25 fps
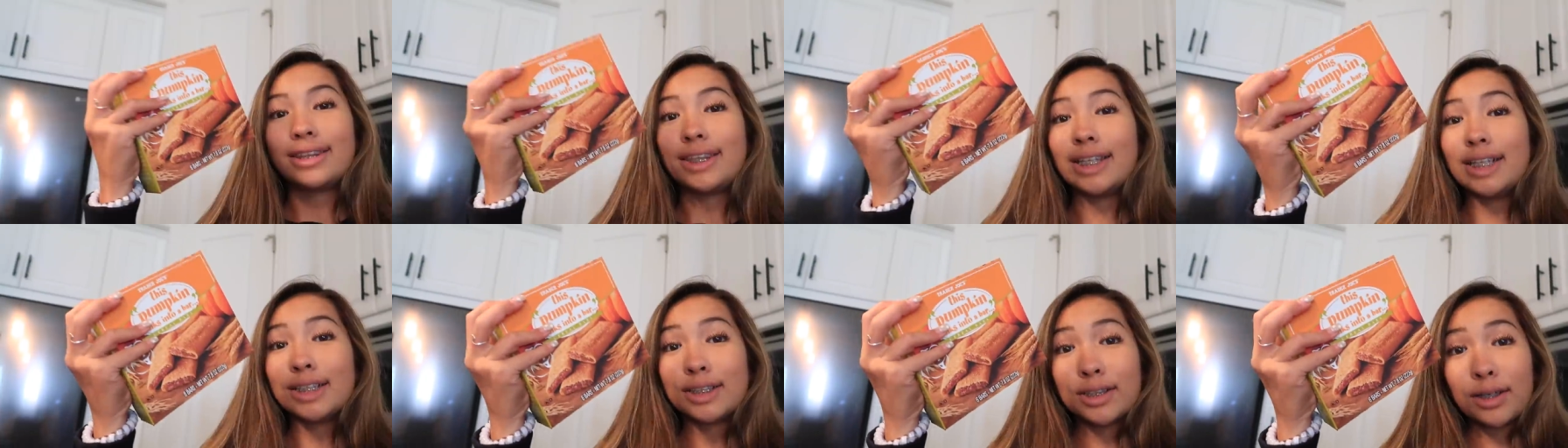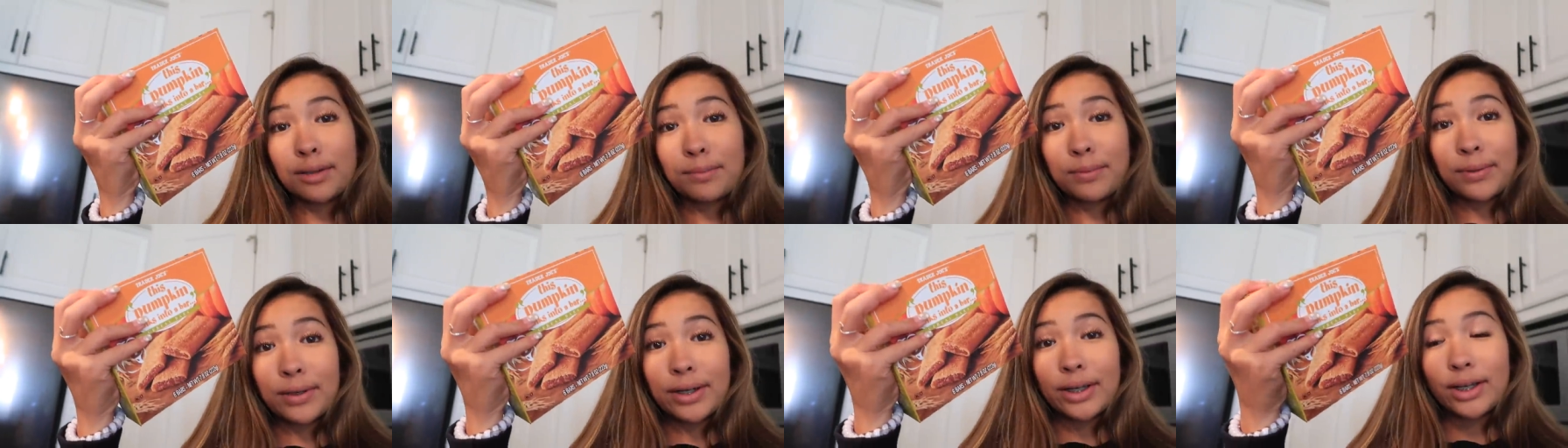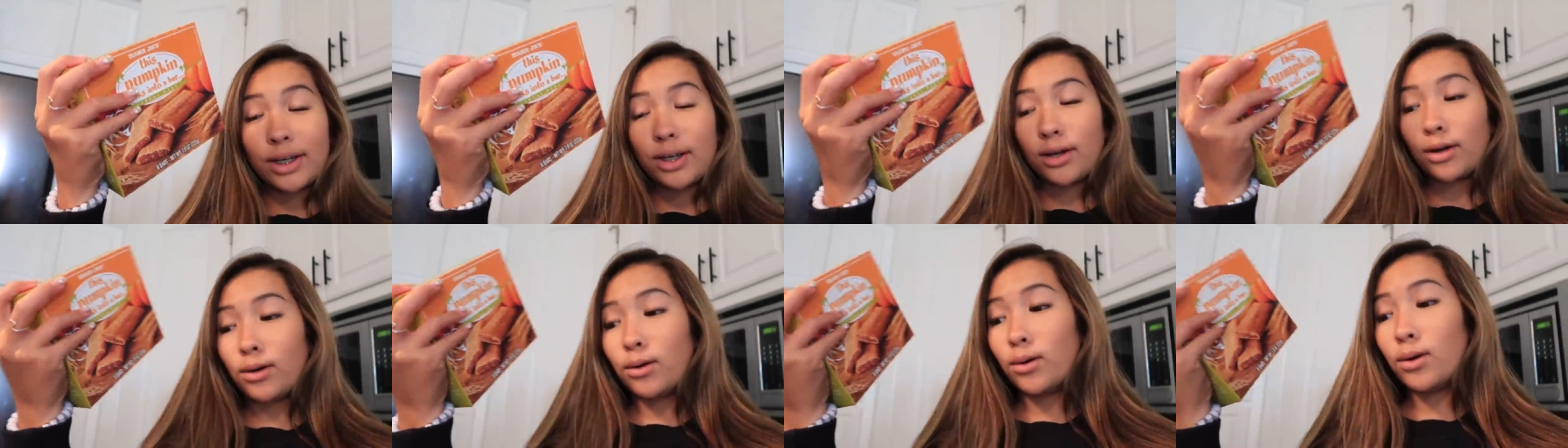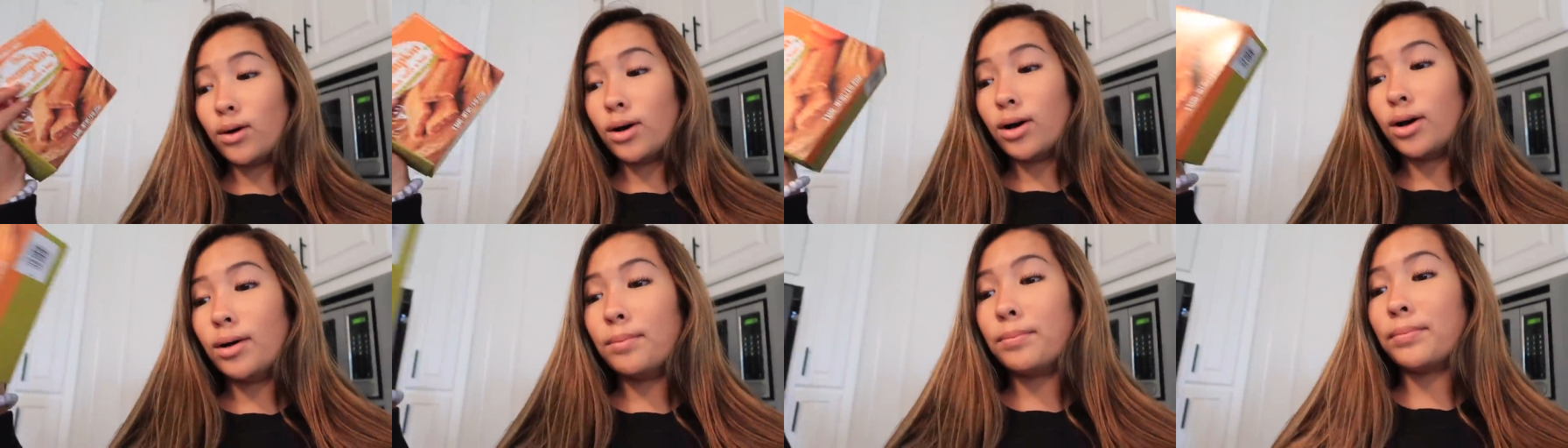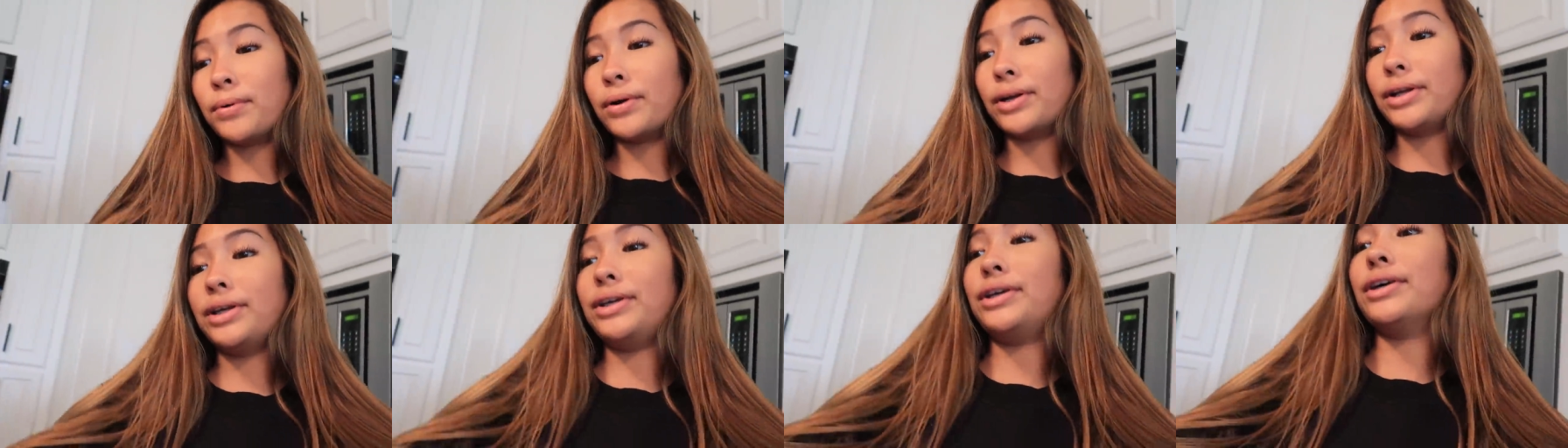These look pretty cool,
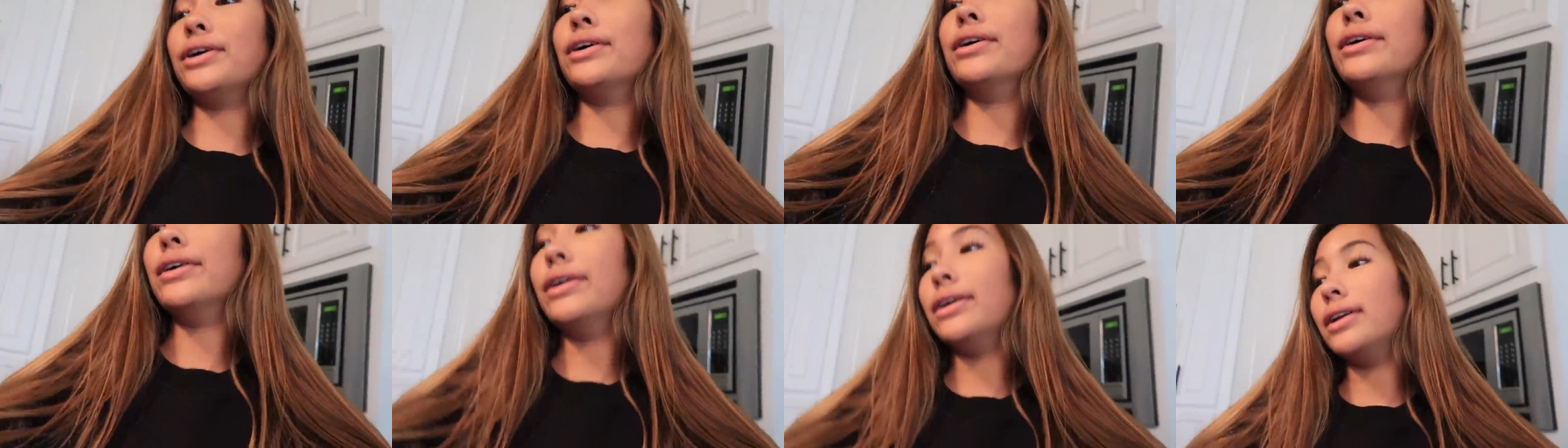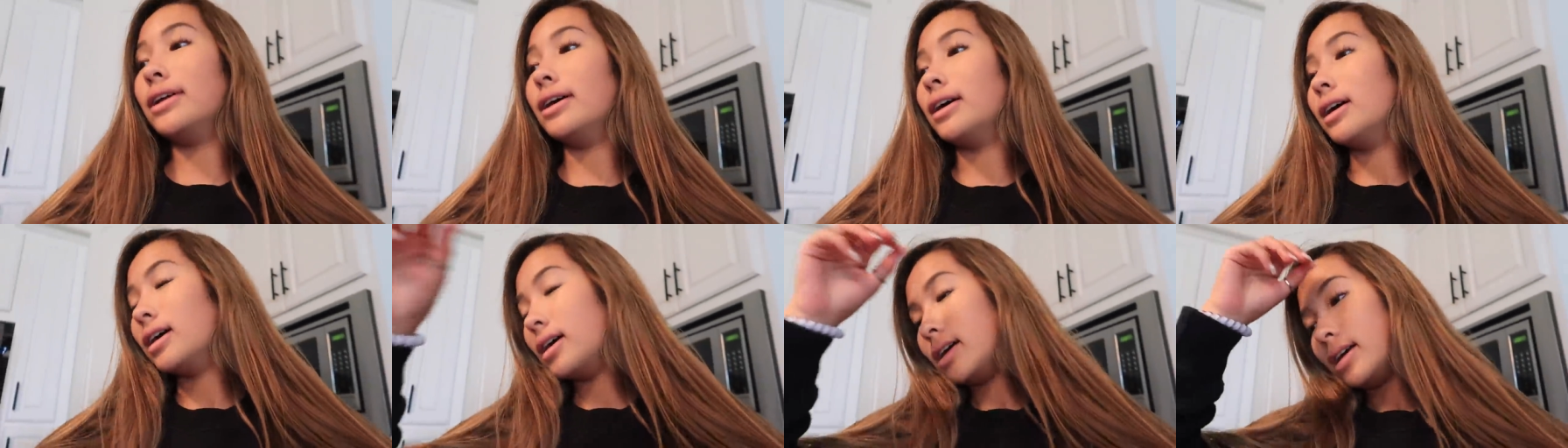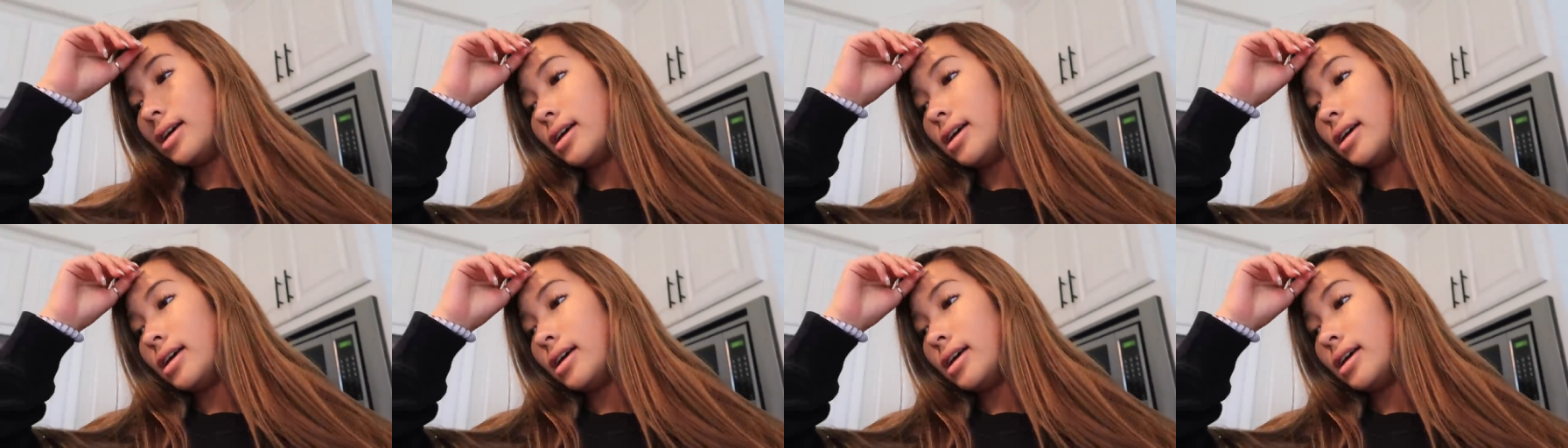pretty good.